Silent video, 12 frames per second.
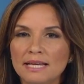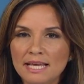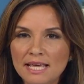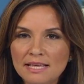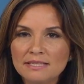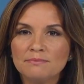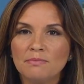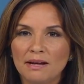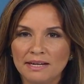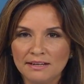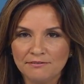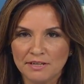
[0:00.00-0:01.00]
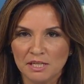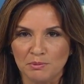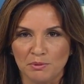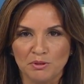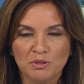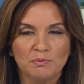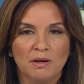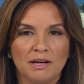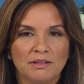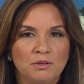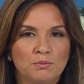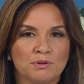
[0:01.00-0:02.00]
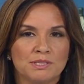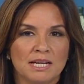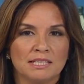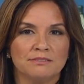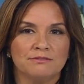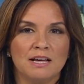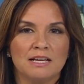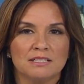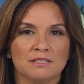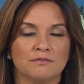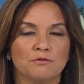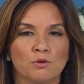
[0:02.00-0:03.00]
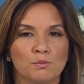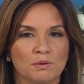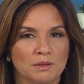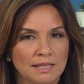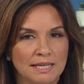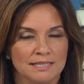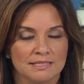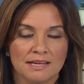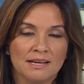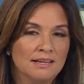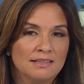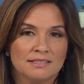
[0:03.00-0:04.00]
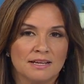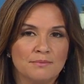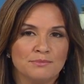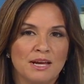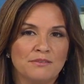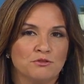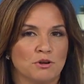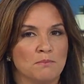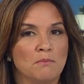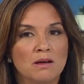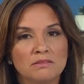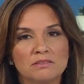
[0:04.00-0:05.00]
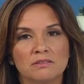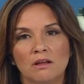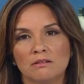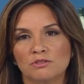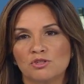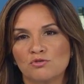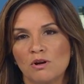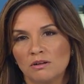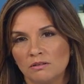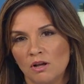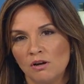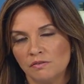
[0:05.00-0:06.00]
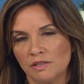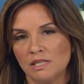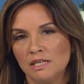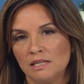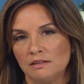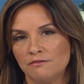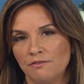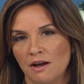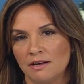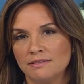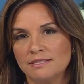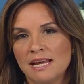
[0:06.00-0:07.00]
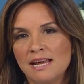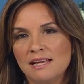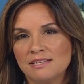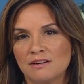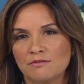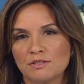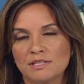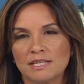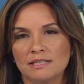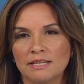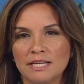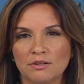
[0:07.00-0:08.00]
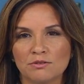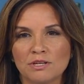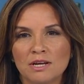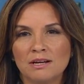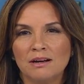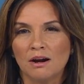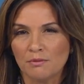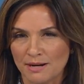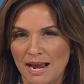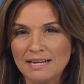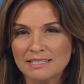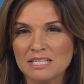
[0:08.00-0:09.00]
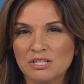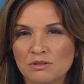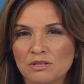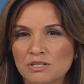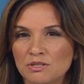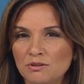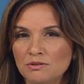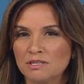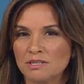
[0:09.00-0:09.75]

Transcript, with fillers: is money available to buy new protective vests for police. This comes after a months long struggle over the needed funds. Several city leaders are reacting to this news